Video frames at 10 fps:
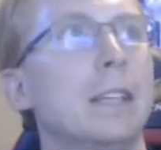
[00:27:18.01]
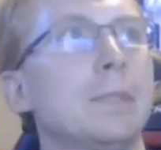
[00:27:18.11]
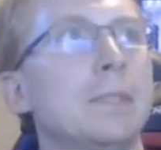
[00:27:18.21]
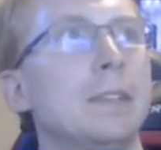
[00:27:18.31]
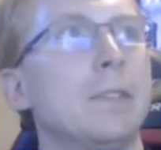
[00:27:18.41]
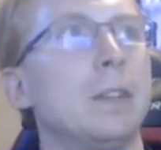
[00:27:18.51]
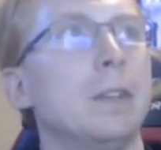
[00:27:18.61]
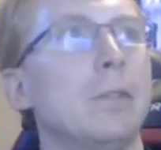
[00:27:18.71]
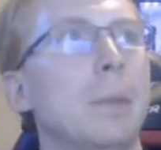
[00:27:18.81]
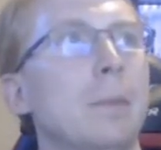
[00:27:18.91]
I specifically
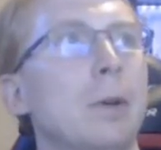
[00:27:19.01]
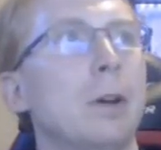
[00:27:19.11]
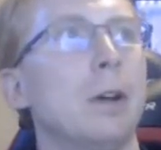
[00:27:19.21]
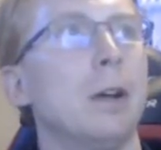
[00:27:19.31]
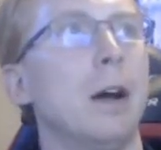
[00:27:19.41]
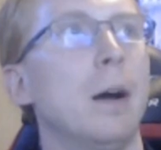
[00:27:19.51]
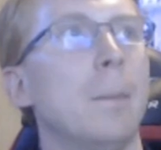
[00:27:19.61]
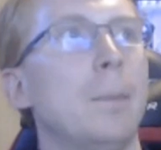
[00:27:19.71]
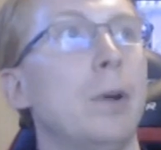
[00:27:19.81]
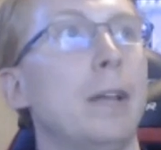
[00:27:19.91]
remember
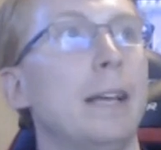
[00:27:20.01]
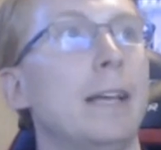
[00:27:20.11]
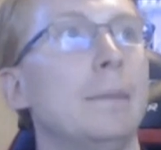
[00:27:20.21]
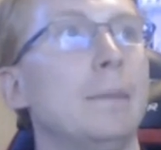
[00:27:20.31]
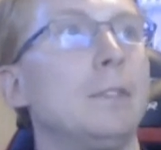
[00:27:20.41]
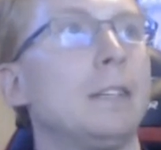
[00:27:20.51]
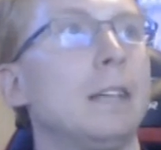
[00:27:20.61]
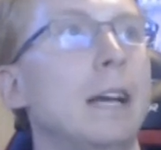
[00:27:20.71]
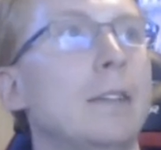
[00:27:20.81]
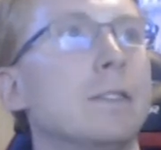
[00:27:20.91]
um, putting in
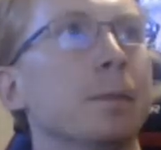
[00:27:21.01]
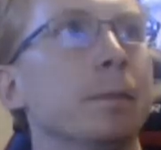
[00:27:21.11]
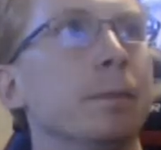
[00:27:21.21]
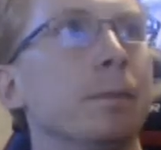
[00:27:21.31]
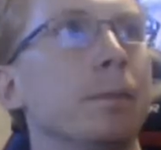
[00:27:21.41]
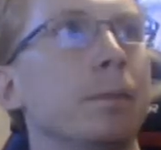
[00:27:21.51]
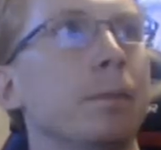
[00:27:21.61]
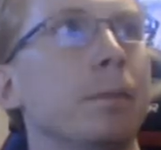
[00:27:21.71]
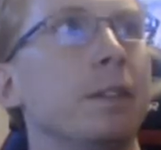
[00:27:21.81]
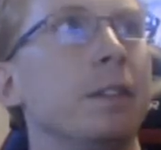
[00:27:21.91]
kind of some
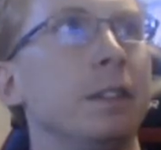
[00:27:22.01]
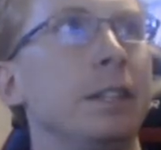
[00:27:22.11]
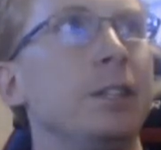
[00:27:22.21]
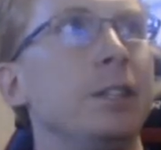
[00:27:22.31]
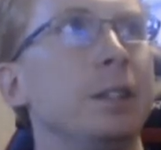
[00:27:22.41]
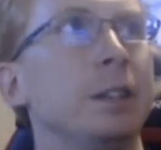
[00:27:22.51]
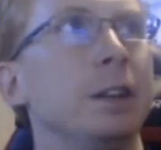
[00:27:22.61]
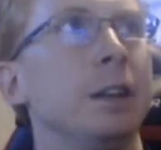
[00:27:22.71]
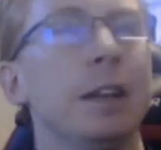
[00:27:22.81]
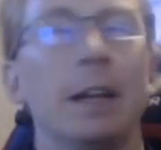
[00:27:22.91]
deletion
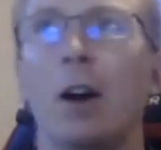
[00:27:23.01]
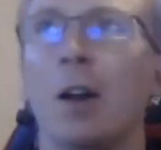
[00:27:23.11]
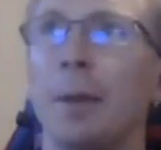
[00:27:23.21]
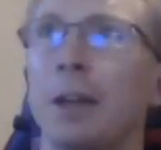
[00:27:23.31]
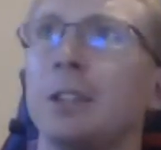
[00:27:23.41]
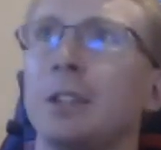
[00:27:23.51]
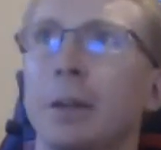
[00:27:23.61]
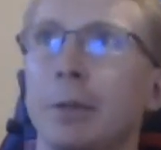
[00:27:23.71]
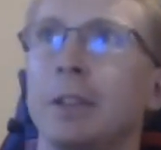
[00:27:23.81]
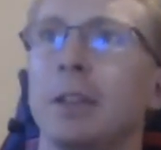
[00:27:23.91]
like automation
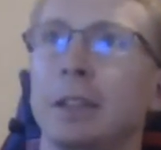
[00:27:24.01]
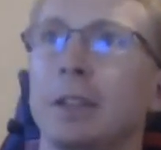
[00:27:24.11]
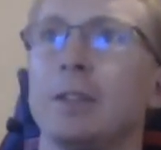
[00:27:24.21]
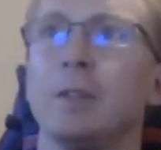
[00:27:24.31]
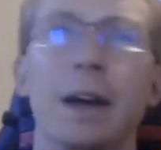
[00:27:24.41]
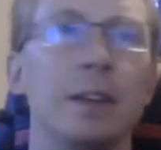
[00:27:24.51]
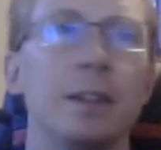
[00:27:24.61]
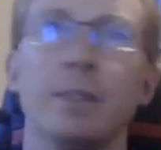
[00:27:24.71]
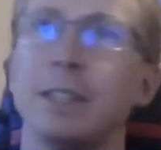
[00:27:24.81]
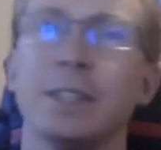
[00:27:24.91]
that would delete those files
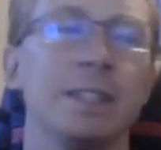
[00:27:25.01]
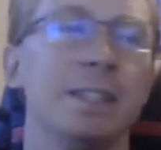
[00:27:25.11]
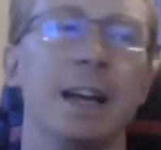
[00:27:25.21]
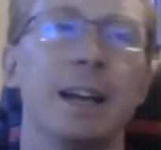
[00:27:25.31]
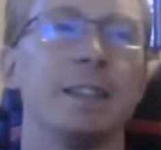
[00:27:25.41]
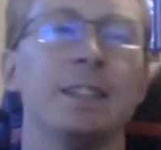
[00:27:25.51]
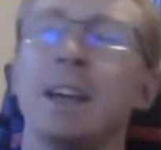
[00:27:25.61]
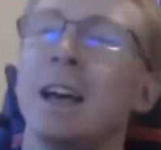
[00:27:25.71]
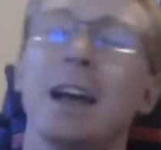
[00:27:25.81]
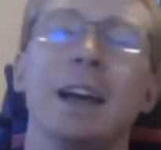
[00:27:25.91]
every 60 seconds,
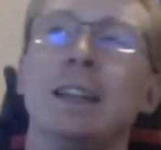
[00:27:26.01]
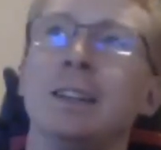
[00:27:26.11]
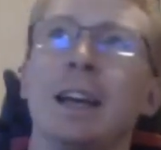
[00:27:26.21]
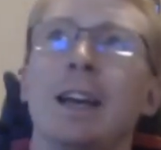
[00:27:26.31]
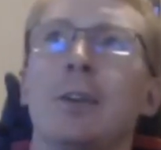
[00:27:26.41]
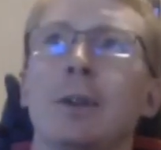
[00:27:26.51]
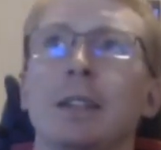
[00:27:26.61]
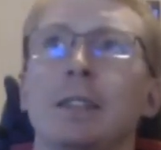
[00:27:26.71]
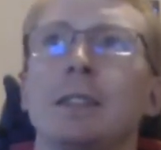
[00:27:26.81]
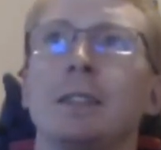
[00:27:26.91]
and you can't
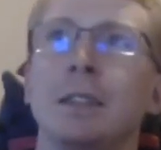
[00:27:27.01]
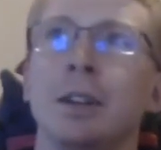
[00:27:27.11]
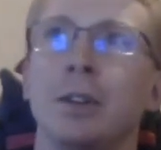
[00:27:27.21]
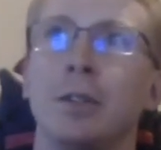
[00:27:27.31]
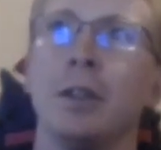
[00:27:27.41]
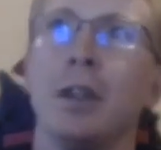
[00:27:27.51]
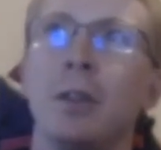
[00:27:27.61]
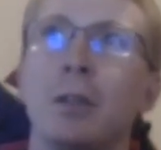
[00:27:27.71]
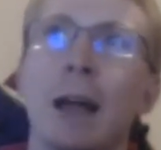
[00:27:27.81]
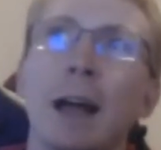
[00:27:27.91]
always you know
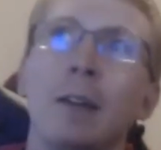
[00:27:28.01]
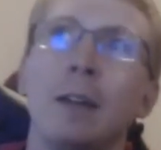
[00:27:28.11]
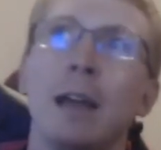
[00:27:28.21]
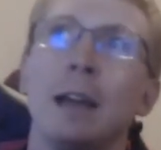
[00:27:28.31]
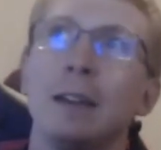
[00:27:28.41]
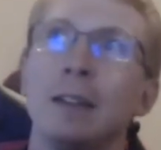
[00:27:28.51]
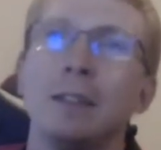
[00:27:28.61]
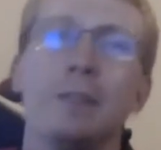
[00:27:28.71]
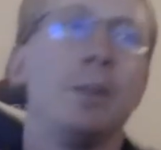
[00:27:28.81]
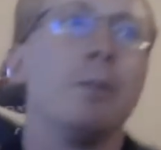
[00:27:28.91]
rely on that because
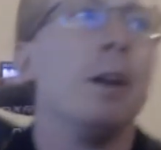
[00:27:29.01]
if you're